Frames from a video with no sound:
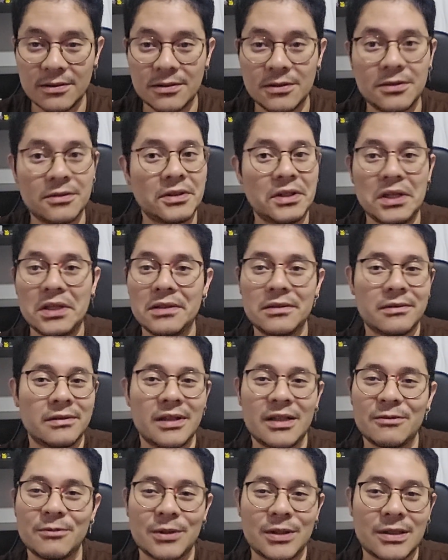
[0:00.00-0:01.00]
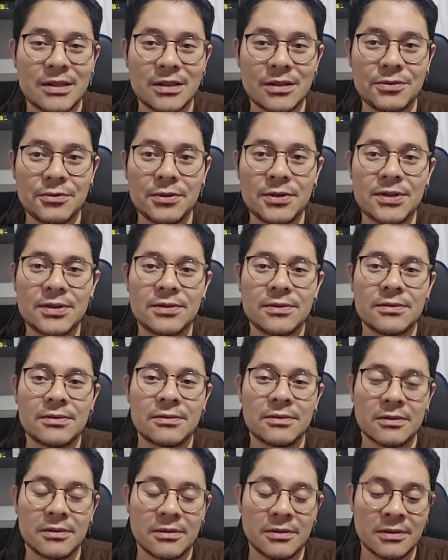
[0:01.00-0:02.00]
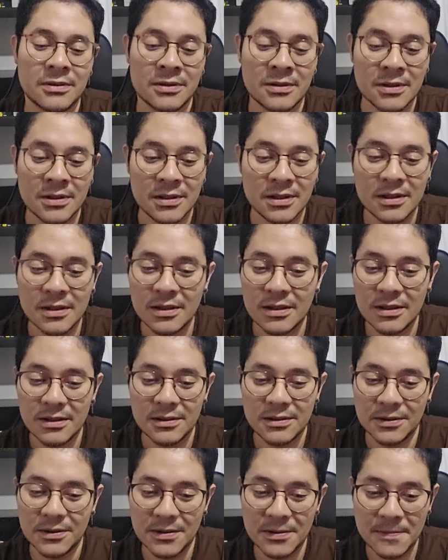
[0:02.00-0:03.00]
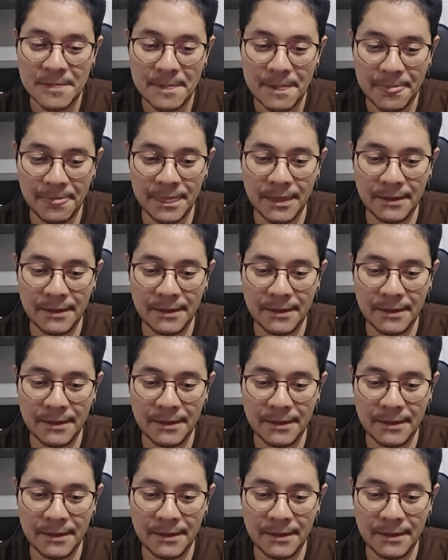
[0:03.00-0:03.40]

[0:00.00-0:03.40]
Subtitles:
You can't do that with the Switch 2. you know